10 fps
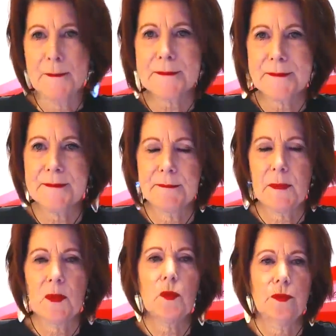Okay,
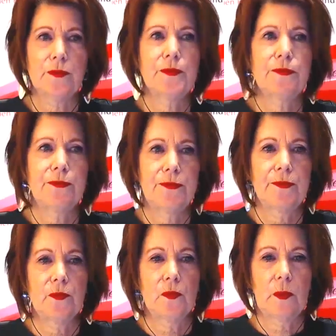good stuff. Thanks for
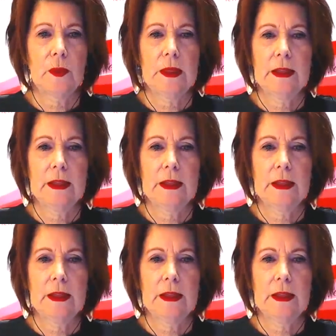telling me that.